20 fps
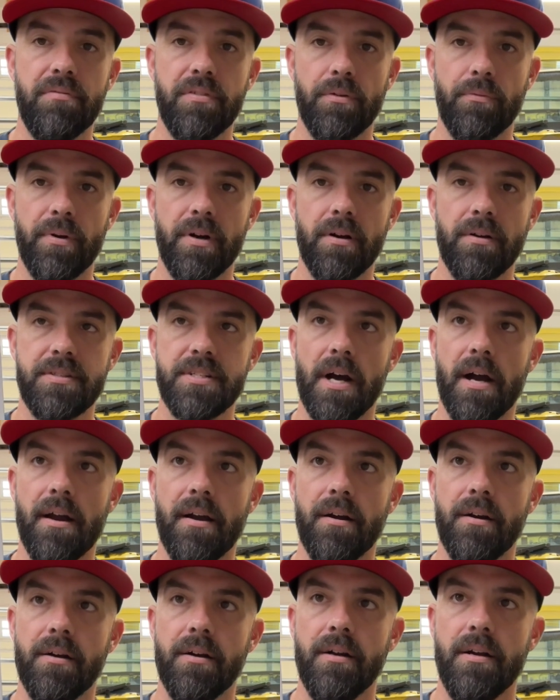the rear
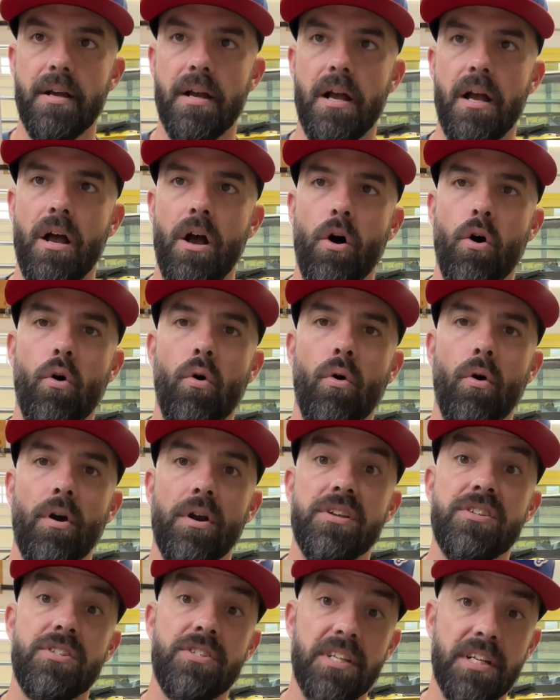tire
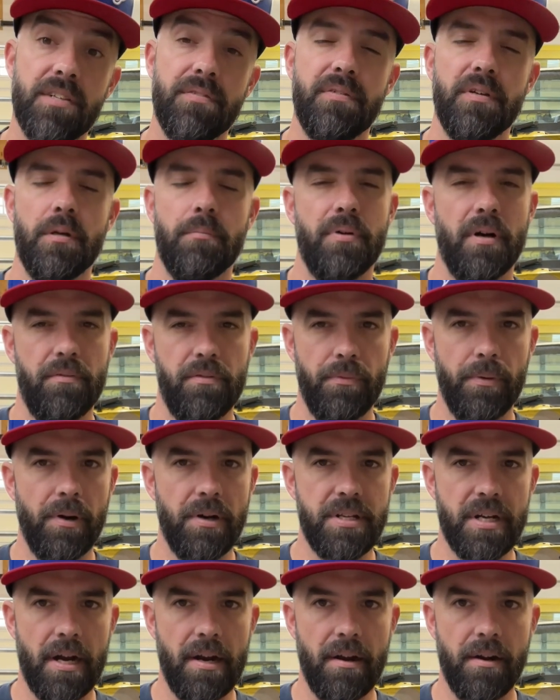or 6 feet above the rear
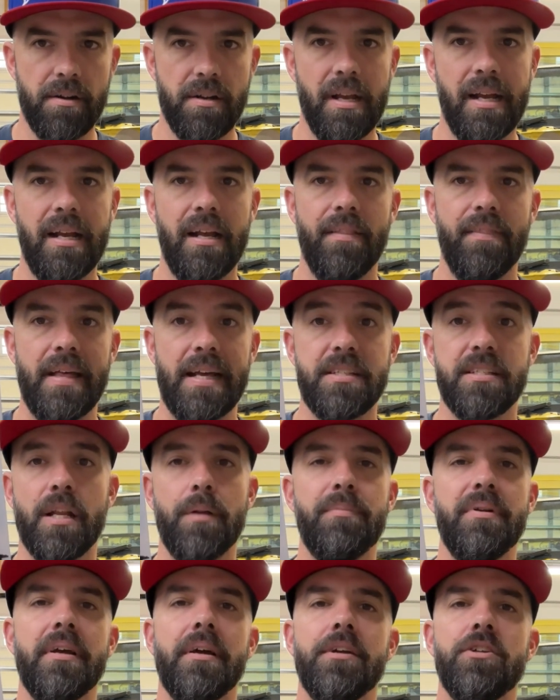tire, that's going
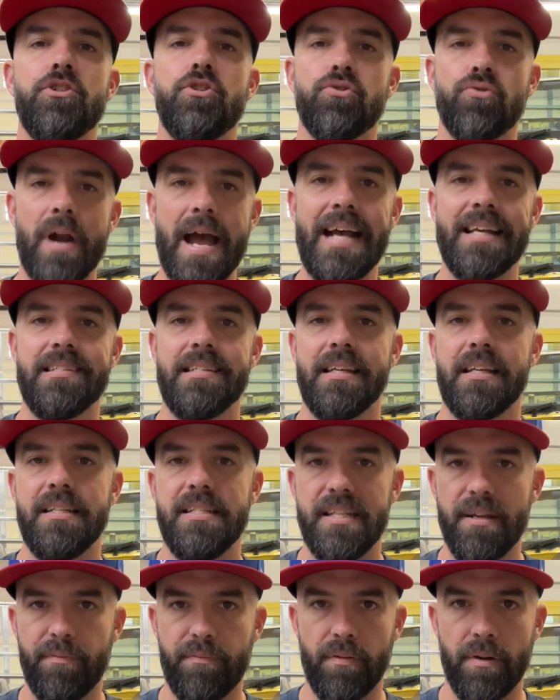to be a drastic
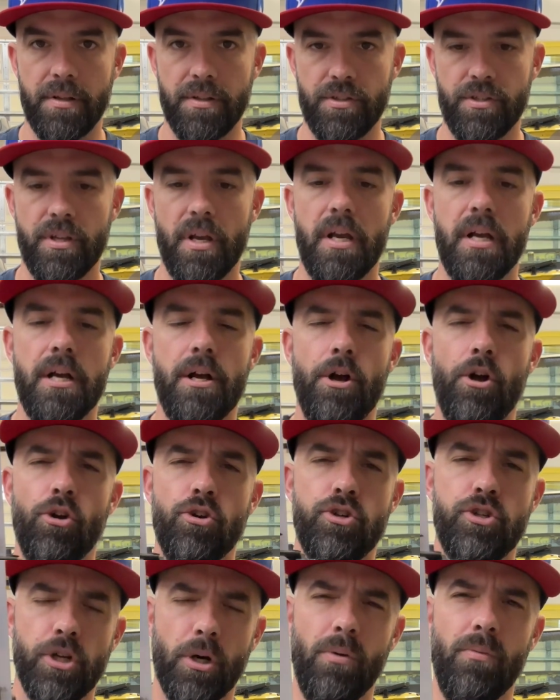difference.
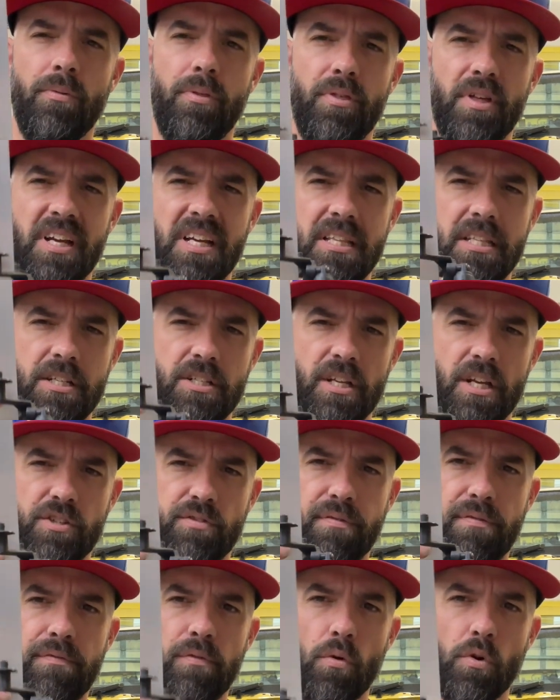Don't think of this as
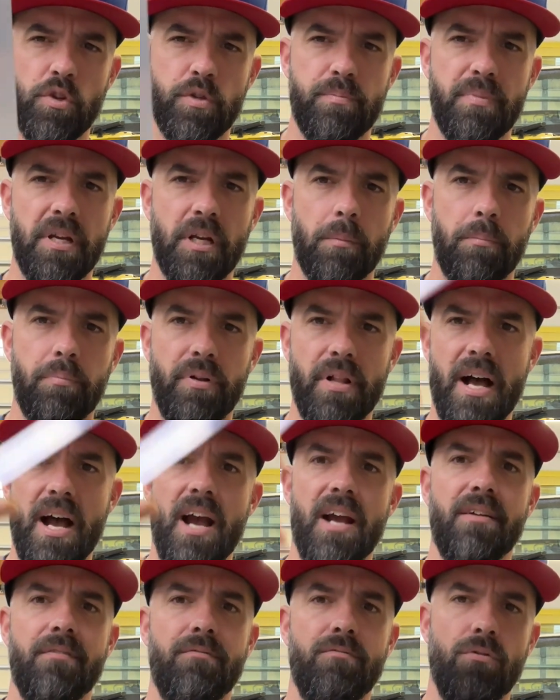force being
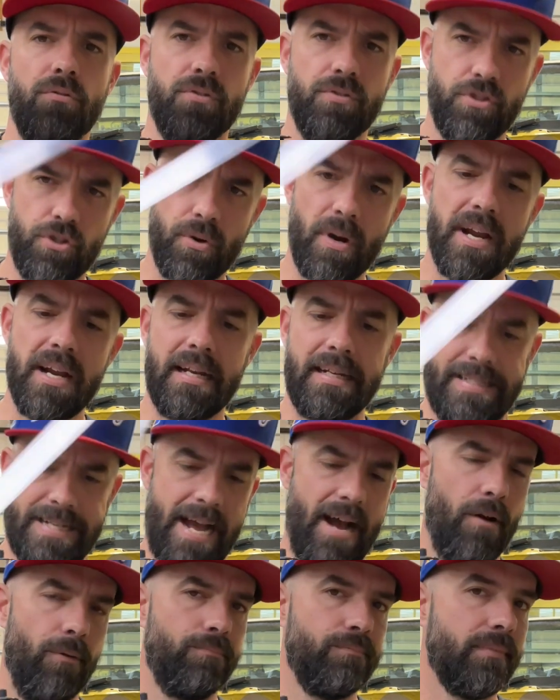applied straight
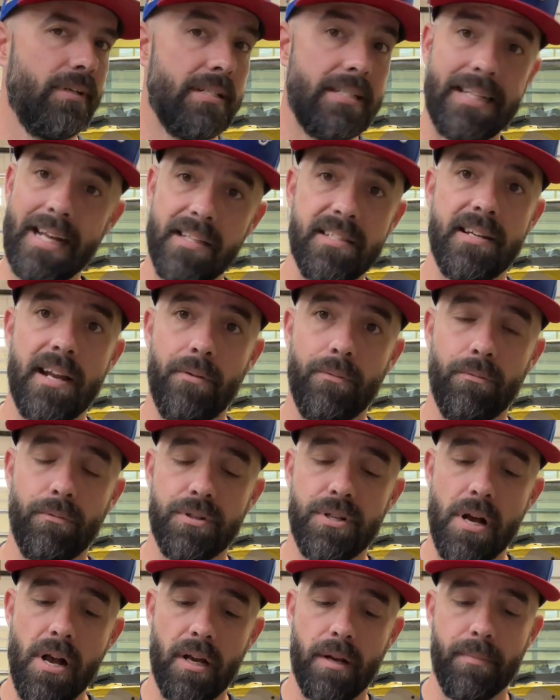down, because that's not what we're
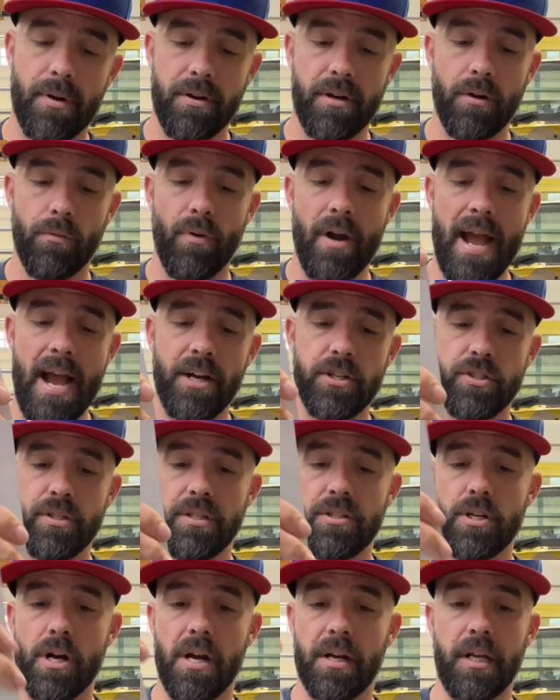talking about here. We're actually
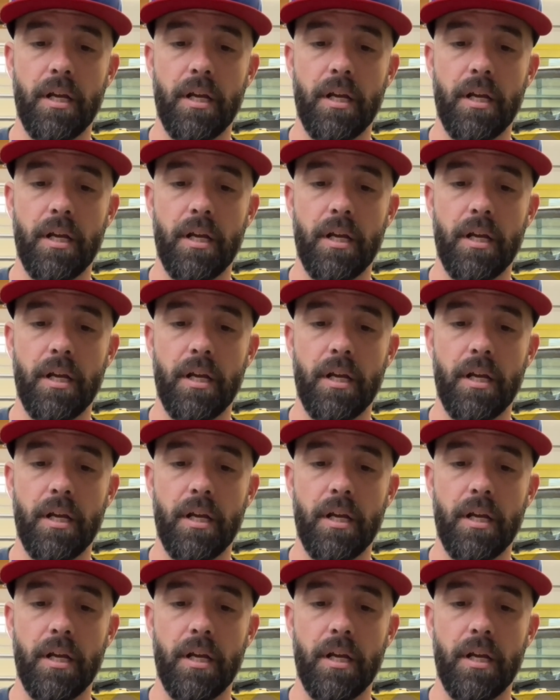talking